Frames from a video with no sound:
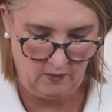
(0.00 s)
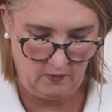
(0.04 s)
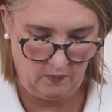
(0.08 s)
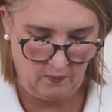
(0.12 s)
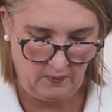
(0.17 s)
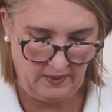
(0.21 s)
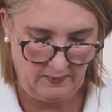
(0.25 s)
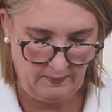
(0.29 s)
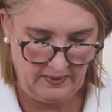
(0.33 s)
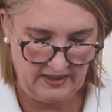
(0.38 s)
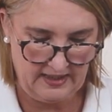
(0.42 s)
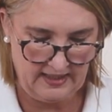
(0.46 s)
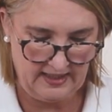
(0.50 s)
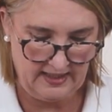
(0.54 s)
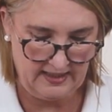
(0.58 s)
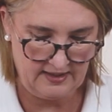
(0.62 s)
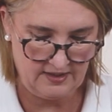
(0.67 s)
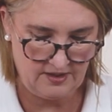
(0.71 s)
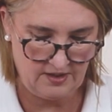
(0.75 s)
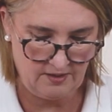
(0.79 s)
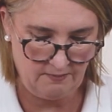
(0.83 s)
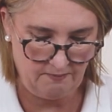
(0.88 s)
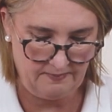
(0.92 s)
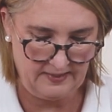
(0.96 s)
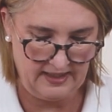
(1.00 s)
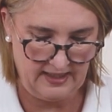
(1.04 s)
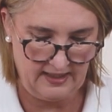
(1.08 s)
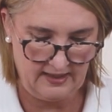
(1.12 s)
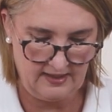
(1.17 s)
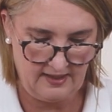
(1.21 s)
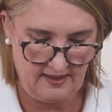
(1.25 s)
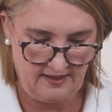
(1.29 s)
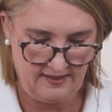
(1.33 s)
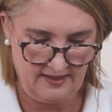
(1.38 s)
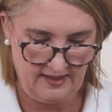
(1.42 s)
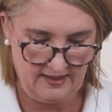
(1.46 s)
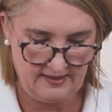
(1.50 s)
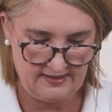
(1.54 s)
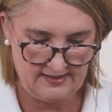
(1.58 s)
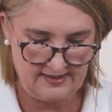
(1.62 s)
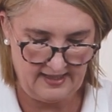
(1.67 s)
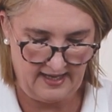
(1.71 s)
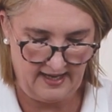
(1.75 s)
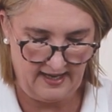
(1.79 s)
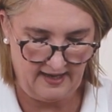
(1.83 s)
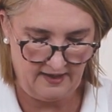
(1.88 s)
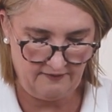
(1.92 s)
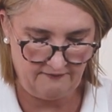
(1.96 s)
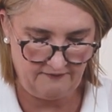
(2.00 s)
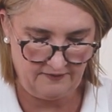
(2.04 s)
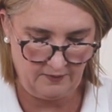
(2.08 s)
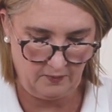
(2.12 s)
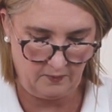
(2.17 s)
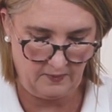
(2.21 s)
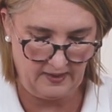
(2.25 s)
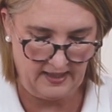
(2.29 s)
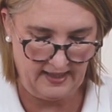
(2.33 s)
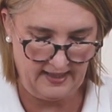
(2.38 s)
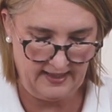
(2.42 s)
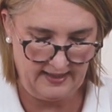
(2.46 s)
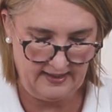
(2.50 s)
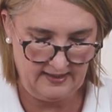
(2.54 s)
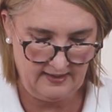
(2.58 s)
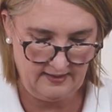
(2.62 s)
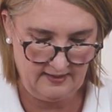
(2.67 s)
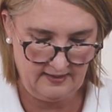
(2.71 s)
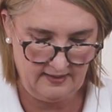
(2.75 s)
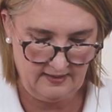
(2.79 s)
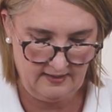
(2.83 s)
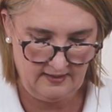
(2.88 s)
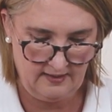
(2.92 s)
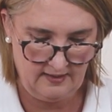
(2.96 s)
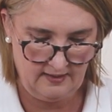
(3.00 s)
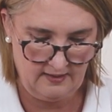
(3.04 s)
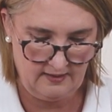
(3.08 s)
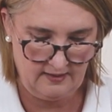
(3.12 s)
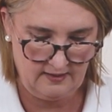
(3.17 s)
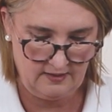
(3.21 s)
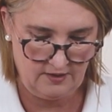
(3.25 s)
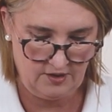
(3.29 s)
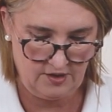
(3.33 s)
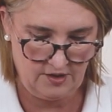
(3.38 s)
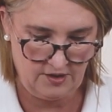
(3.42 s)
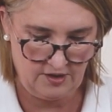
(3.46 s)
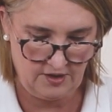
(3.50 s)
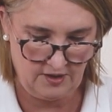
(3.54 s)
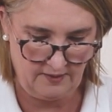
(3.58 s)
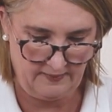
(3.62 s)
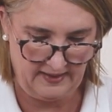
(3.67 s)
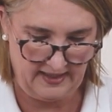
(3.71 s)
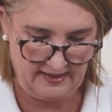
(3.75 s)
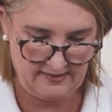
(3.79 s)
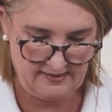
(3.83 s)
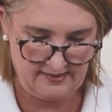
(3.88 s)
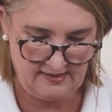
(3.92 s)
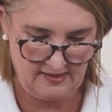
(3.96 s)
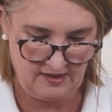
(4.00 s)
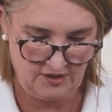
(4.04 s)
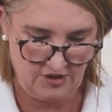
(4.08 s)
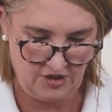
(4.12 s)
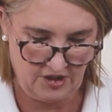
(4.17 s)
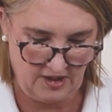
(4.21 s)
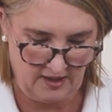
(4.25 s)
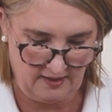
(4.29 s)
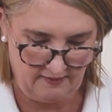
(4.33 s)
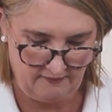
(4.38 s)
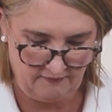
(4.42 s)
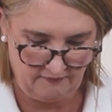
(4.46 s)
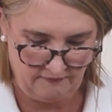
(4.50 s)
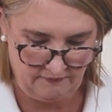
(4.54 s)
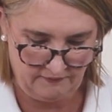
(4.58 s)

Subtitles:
when we need to bend things out of the way to do our stitching.